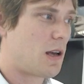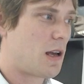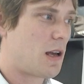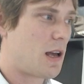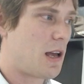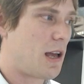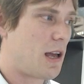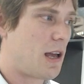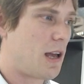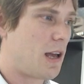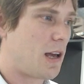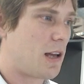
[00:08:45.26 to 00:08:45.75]

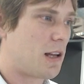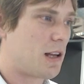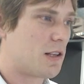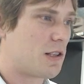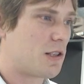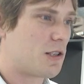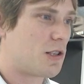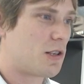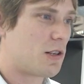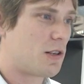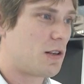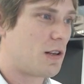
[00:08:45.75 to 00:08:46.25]

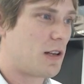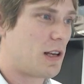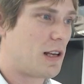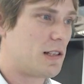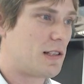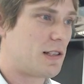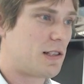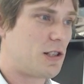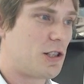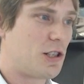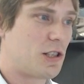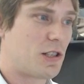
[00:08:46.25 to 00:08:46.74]
and
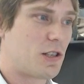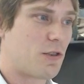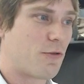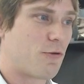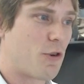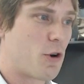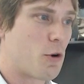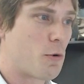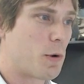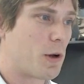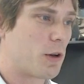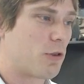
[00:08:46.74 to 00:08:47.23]
it's just a
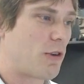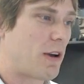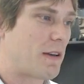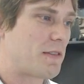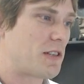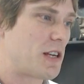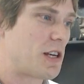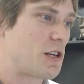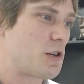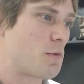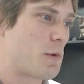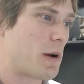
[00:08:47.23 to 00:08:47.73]
rear-wheel drive
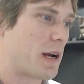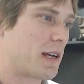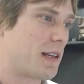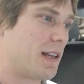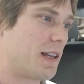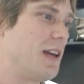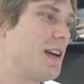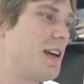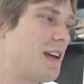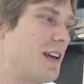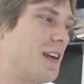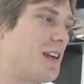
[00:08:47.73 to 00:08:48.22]
station wagon
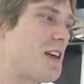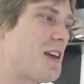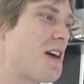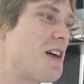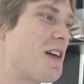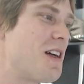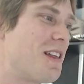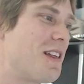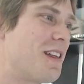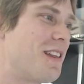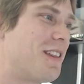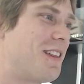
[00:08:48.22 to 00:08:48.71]

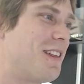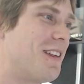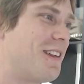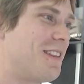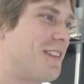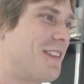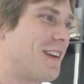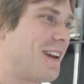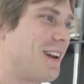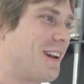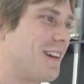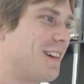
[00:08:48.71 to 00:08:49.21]

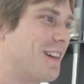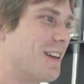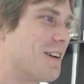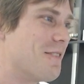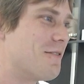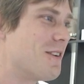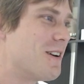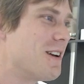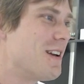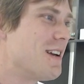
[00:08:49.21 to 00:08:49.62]
that I love.